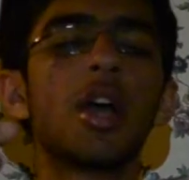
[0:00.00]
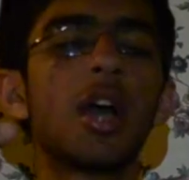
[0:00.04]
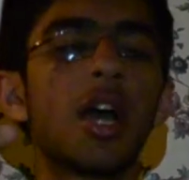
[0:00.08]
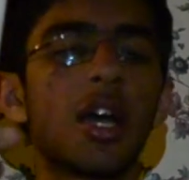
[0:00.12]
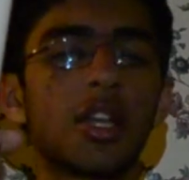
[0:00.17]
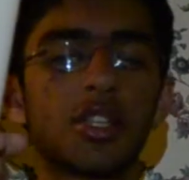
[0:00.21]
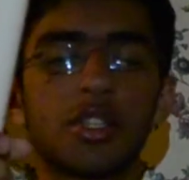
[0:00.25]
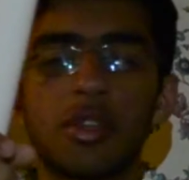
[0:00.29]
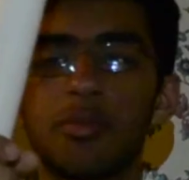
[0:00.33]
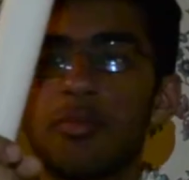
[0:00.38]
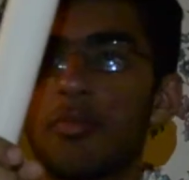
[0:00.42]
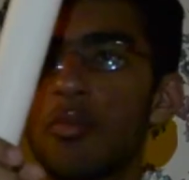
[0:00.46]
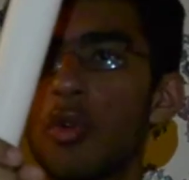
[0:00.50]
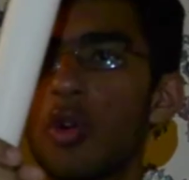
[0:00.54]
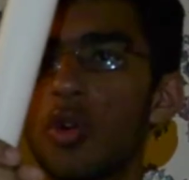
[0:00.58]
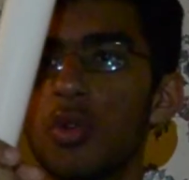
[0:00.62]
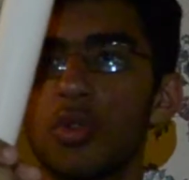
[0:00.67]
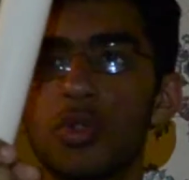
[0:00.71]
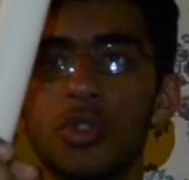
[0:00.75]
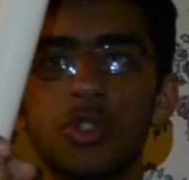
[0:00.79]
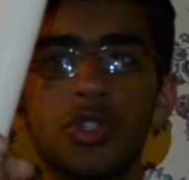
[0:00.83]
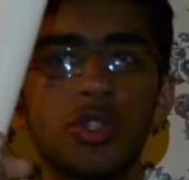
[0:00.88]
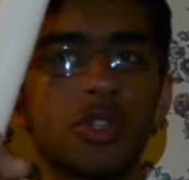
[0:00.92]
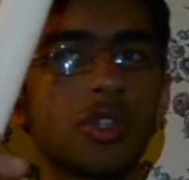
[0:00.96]
as
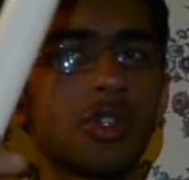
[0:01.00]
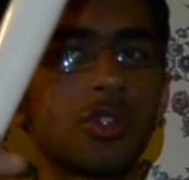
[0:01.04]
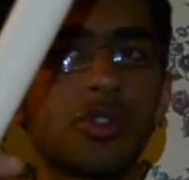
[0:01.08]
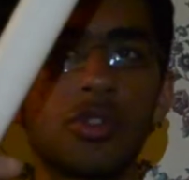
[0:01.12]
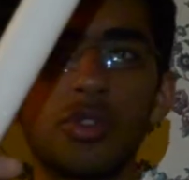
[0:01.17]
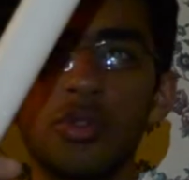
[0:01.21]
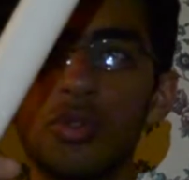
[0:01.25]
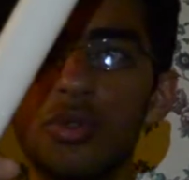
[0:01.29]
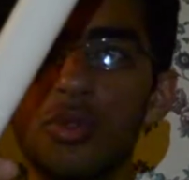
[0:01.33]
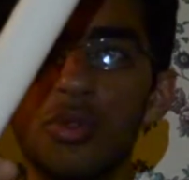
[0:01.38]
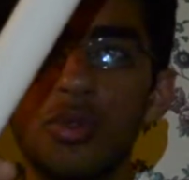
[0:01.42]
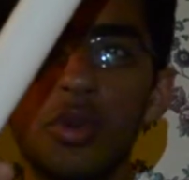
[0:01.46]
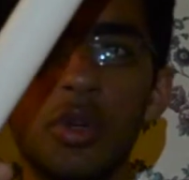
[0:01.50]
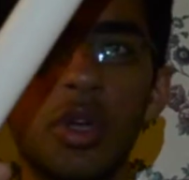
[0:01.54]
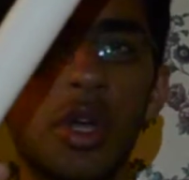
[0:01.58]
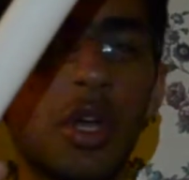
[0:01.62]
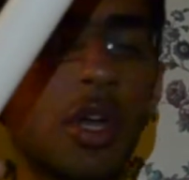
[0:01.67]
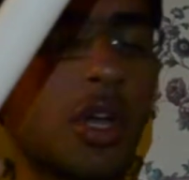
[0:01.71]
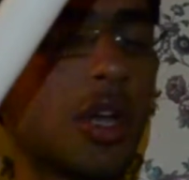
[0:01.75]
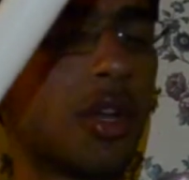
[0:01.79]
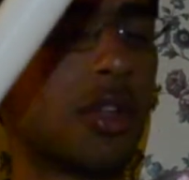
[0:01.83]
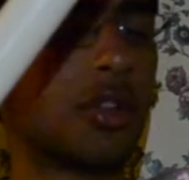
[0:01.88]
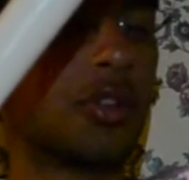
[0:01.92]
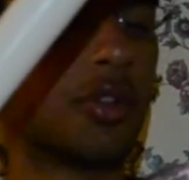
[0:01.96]
opposed to
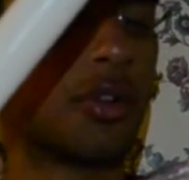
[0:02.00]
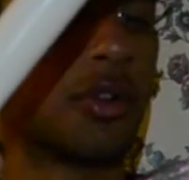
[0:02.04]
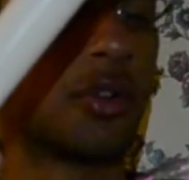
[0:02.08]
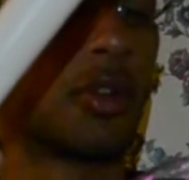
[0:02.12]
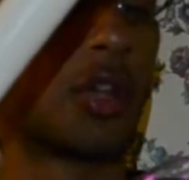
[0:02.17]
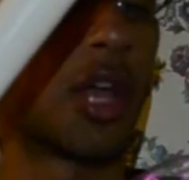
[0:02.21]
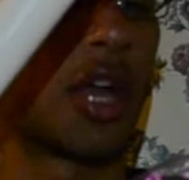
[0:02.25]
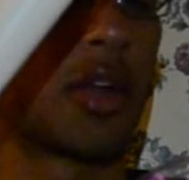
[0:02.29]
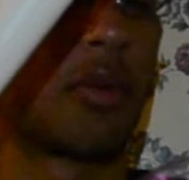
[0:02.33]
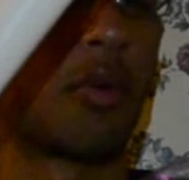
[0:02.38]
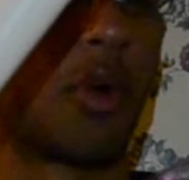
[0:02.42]
the light